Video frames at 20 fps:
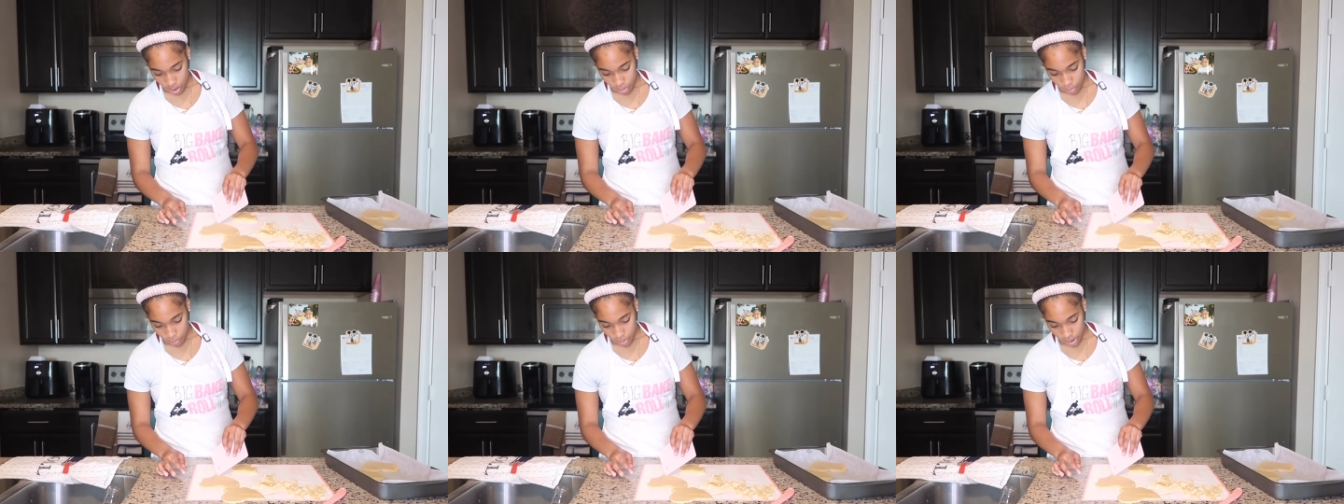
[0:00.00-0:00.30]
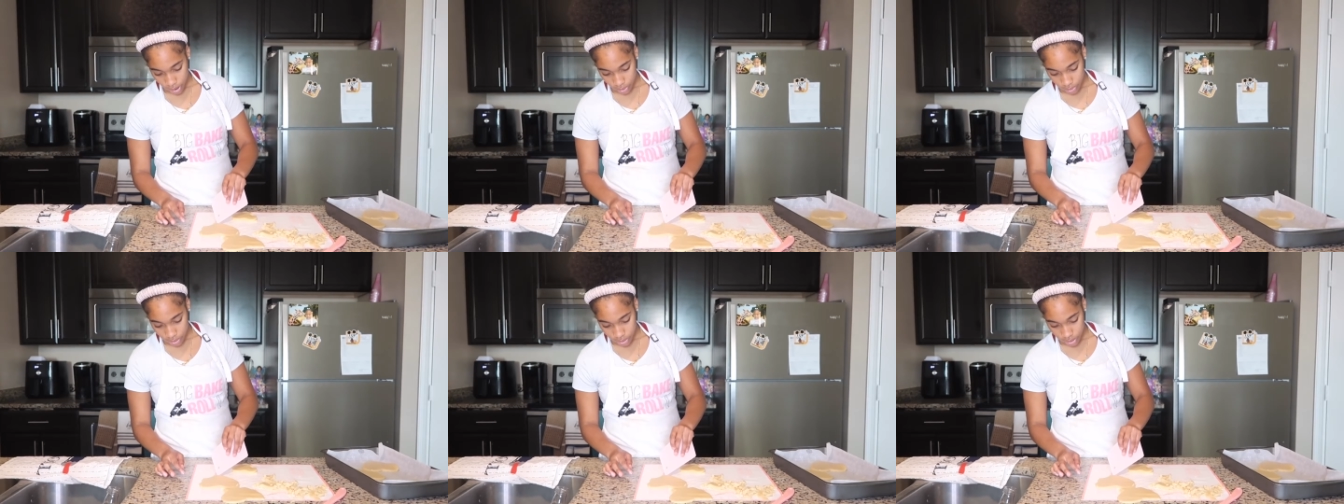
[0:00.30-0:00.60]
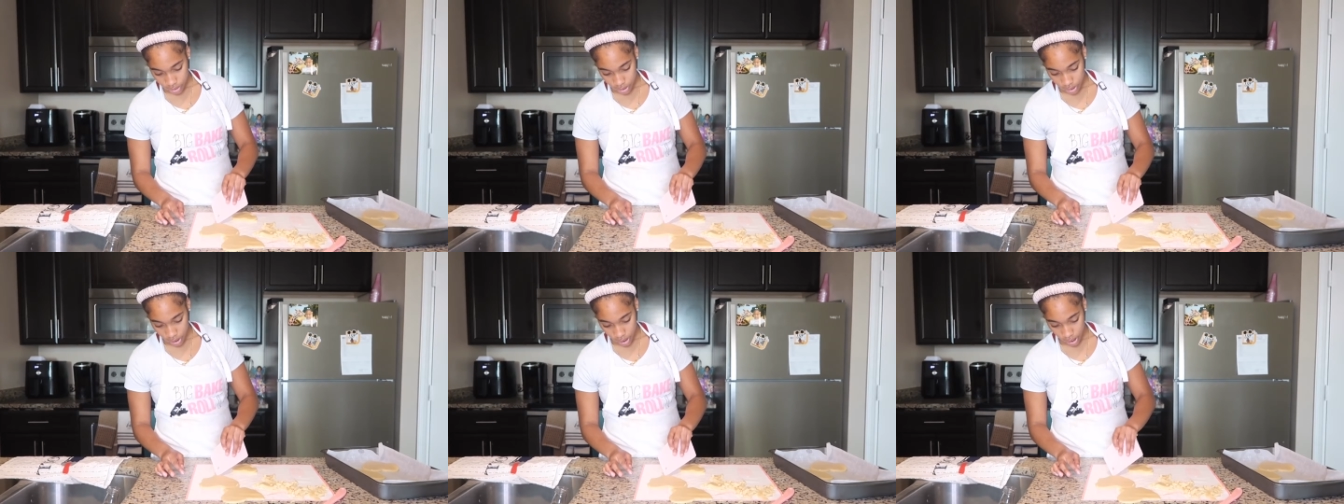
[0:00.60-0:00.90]
What else
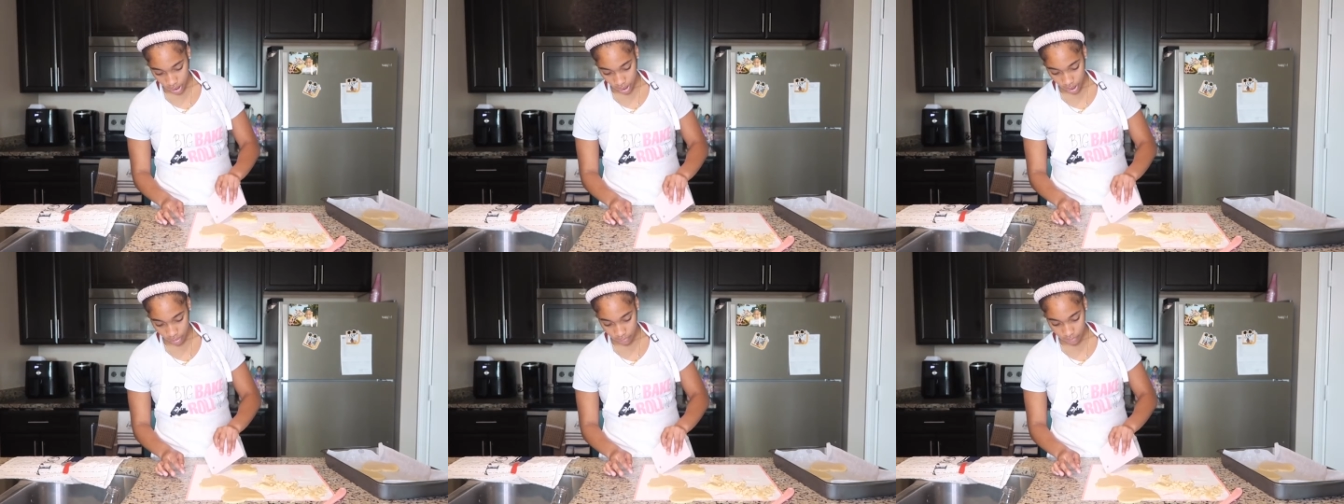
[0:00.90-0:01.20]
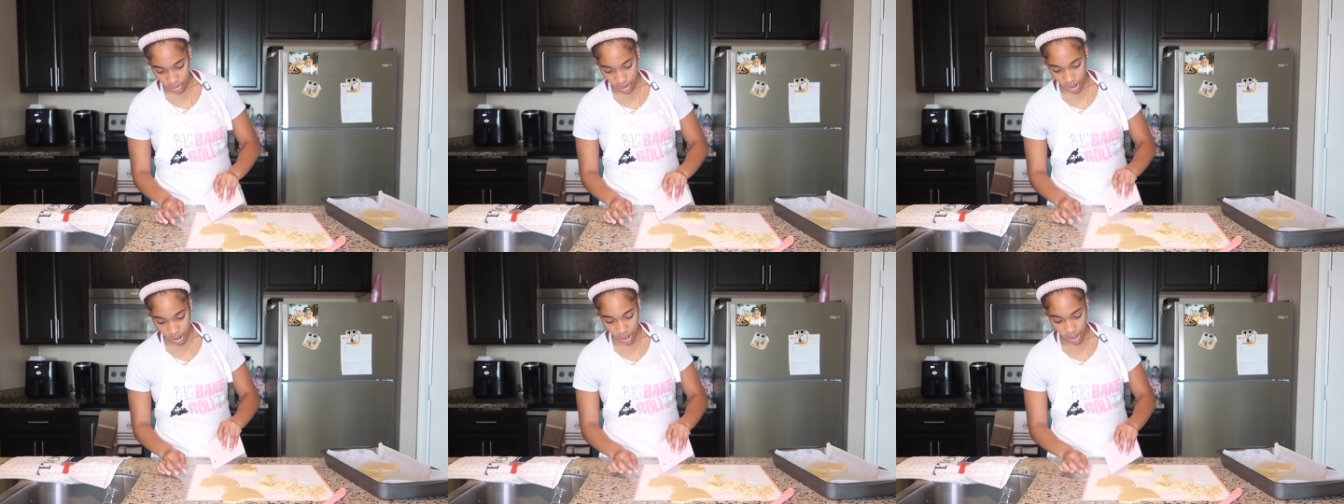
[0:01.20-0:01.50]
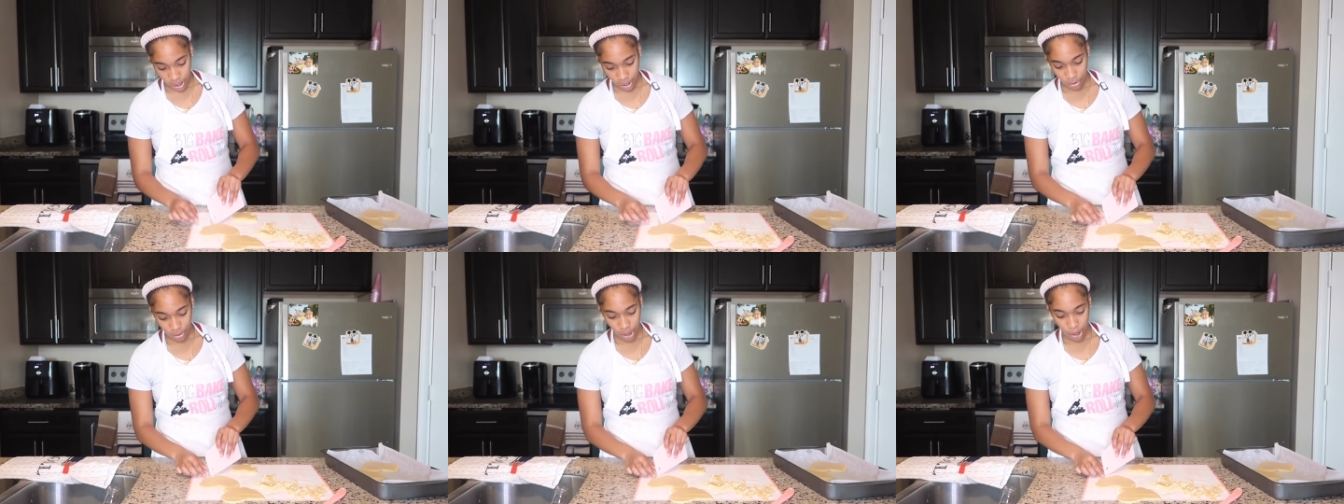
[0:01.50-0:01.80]
did they have? They
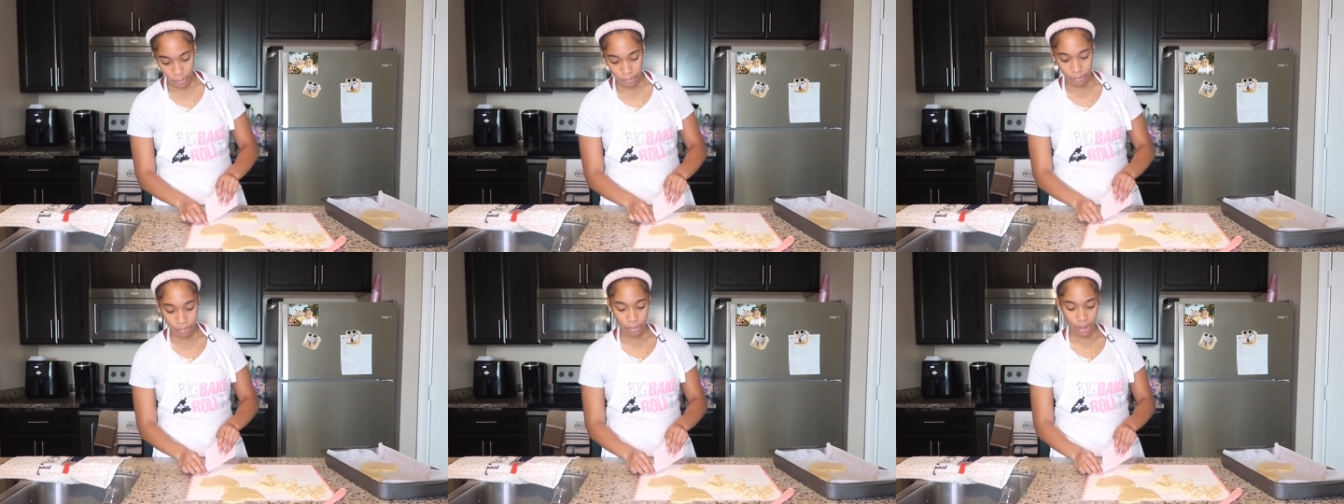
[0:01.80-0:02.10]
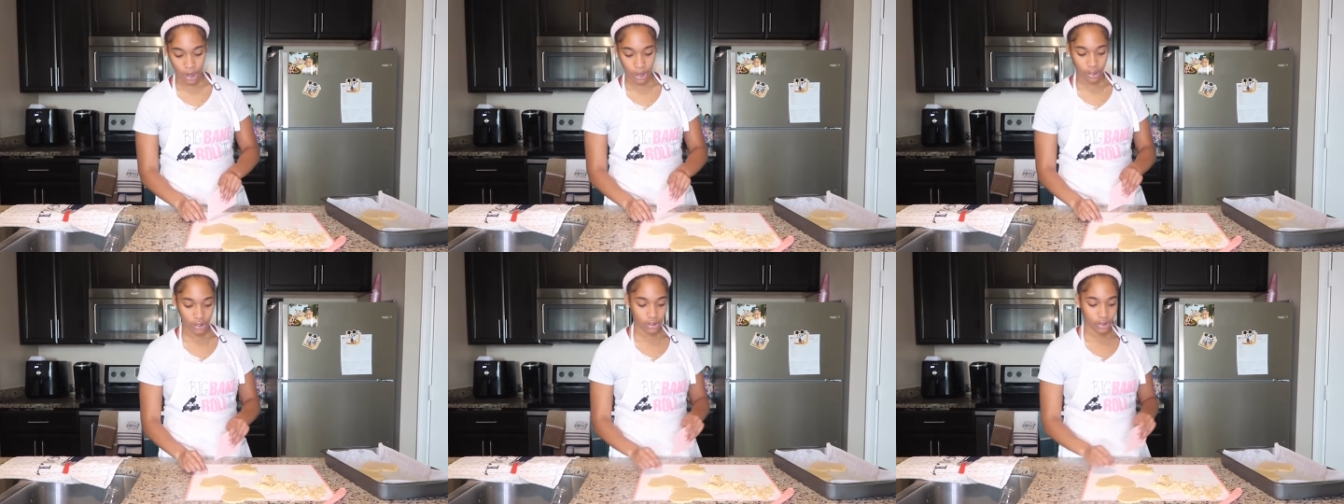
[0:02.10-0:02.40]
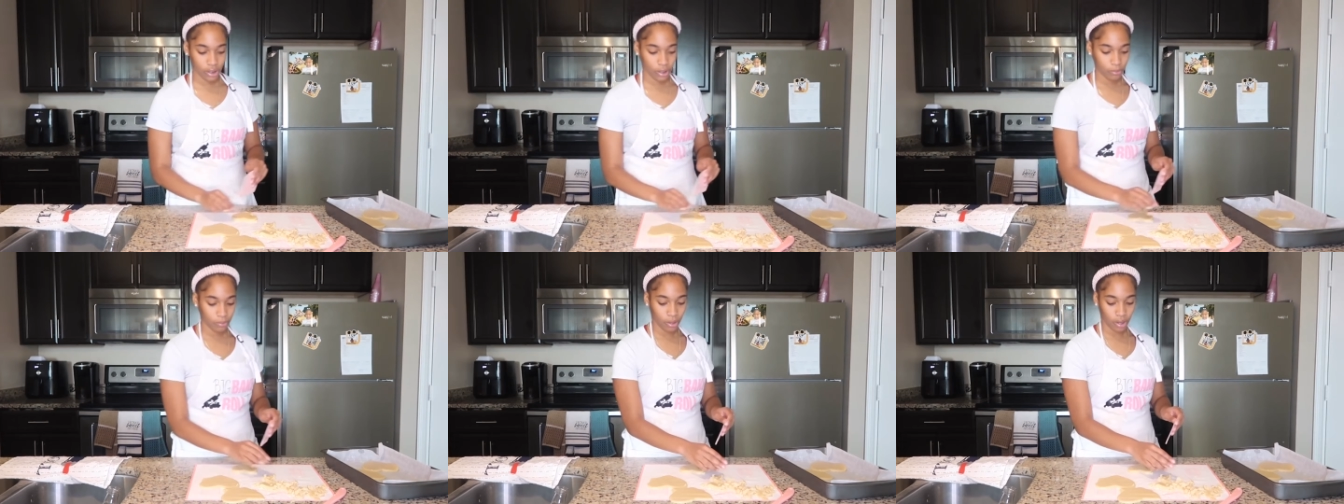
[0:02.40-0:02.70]
had Krabby Patty
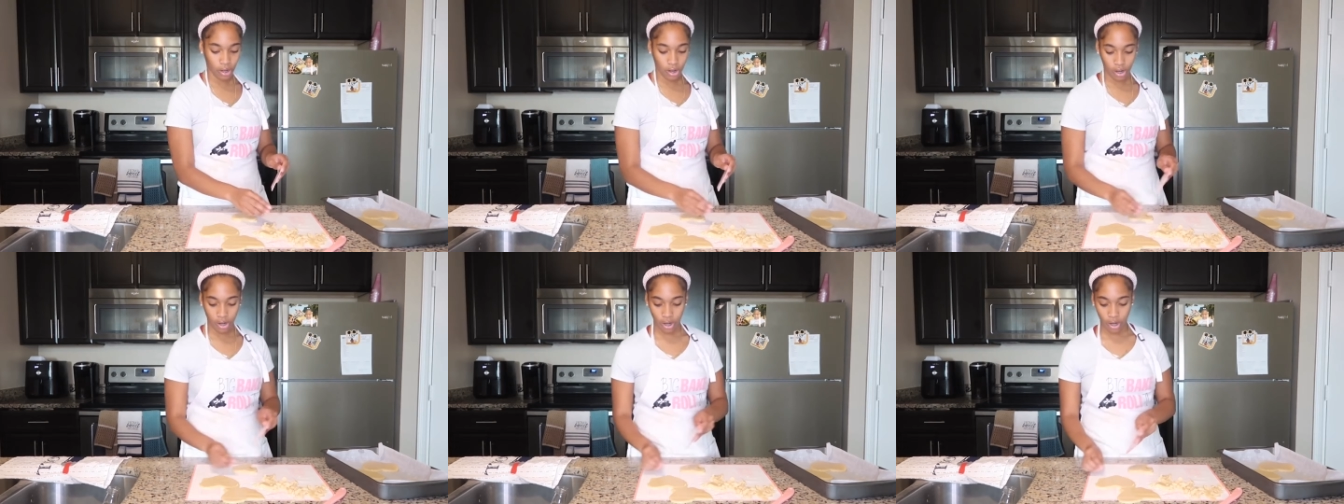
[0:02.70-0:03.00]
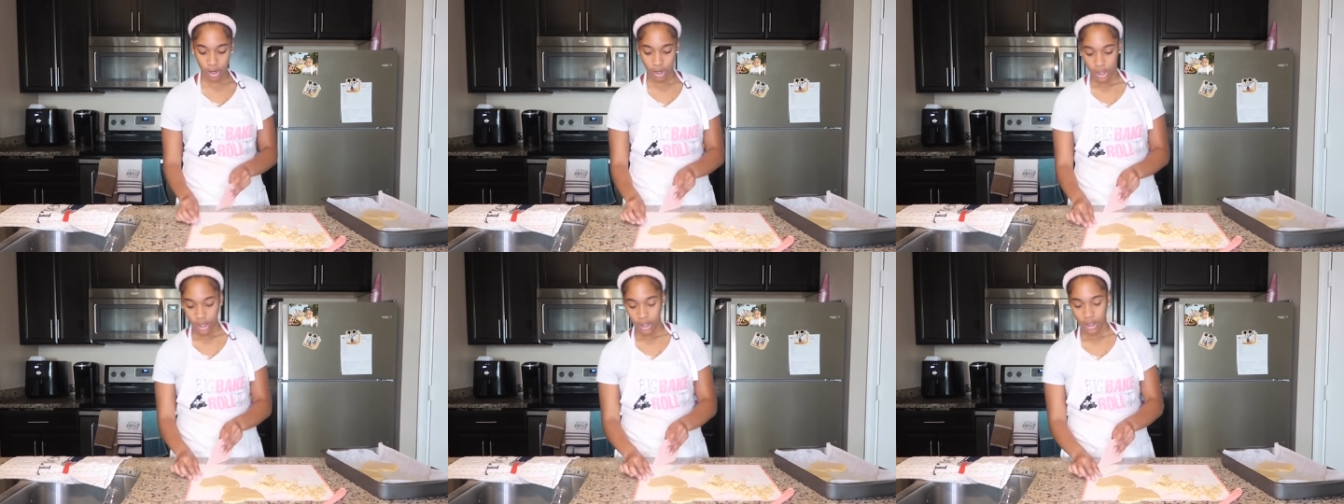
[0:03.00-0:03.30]
shaped like a heart.